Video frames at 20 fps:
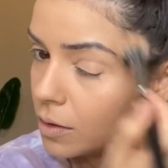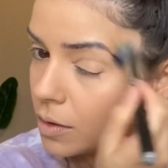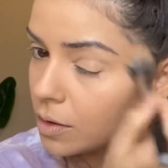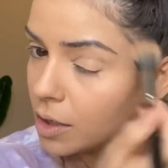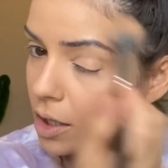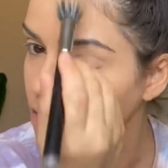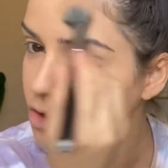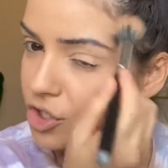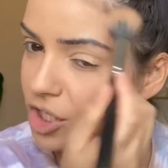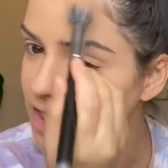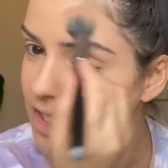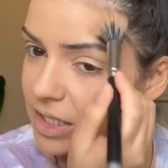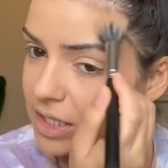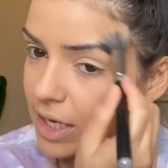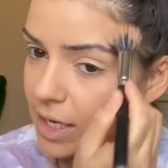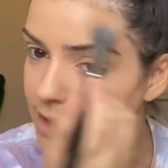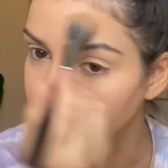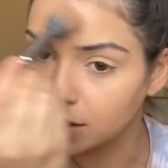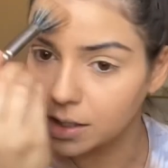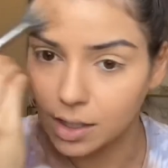It just
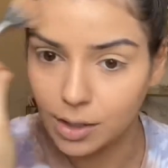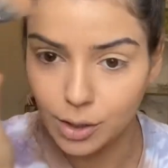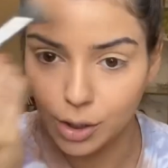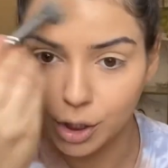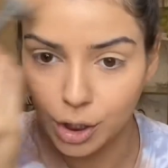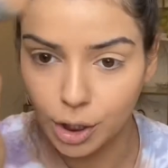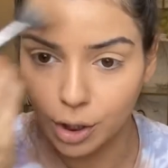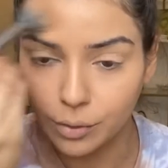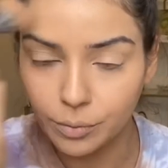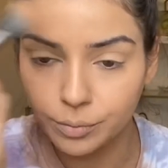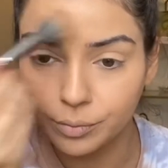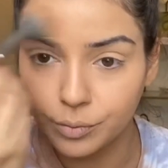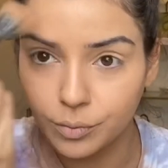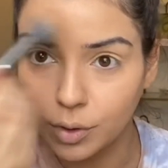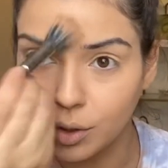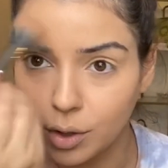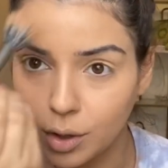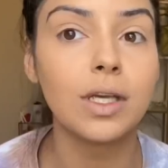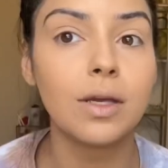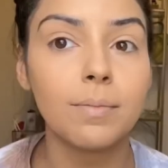sets it, you know?
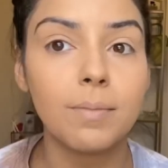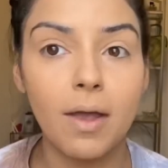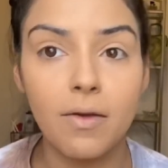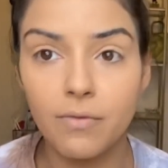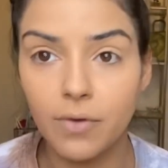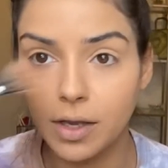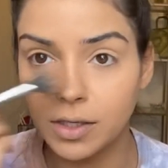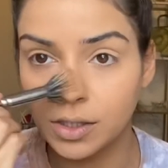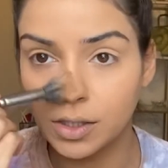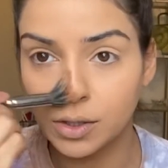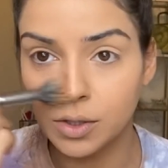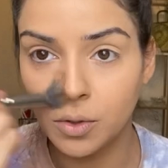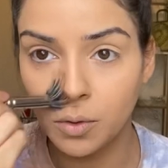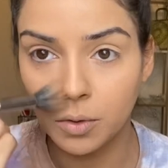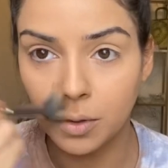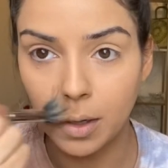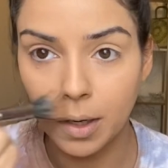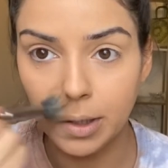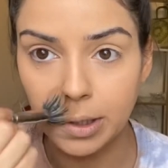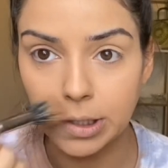My face is no
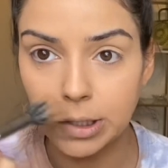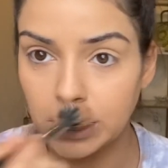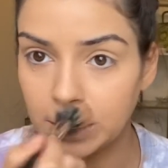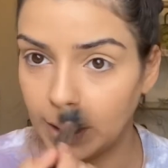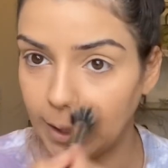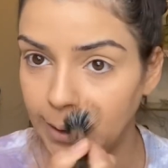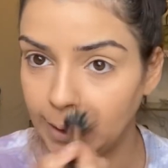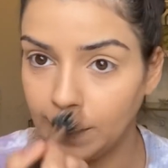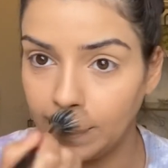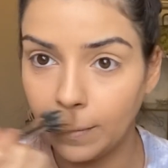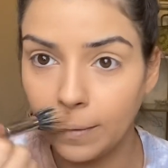longer shiny.